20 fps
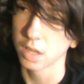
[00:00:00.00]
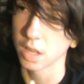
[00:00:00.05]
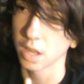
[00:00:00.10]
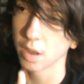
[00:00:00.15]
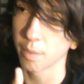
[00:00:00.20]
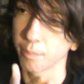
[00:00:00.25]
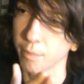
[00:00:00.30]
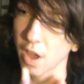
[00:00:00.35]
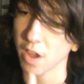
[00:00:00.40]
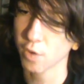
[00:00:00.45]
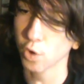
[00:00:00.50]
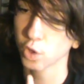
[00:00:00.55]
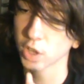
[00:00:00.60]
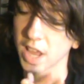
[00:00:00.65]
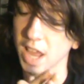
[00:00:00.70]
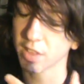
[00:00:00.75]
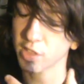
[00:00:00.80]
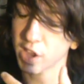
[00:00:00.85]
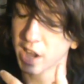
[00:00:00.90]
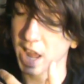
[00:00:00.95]
I only
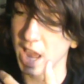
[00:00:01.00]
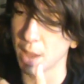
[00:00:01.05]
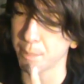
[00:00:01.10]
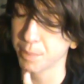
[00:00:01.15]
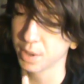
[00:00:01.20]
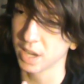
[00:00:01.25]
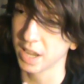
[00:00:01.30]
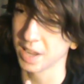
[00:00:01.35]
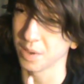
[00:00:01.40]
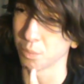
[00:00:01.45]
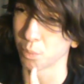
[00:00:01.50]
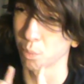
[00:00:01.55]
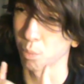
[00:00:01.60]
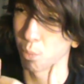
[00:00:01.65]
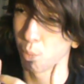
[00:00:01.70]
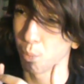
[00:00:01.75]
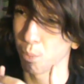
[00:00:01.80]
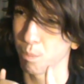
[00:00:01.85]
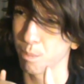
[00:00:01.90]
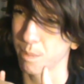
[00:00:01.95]
had that happen
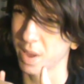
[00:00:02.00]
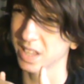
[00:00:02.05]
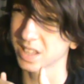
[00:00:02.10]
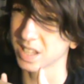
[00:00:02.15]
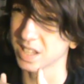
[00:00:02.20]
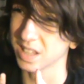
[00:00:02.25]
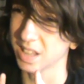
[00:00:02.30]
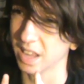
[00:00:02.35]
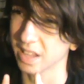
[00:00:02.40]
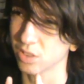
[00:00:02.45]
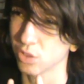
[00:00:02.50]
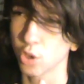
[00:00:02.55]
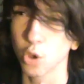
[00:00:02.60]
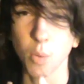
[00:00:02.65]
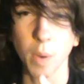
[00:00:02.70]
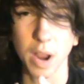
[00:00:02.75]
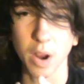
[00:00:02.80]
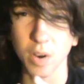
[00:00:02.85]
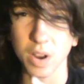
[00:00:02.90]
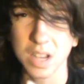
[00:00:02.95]
in mainly, like,
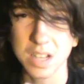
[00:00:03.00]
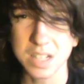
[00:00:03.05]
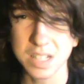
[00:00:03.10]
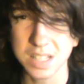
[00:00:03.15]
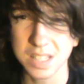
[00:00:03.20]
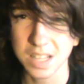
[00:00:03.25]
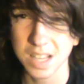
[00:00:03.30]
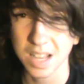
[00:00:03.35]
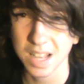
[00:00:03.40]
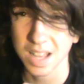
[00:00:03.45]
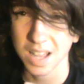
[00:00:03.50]
2 areas,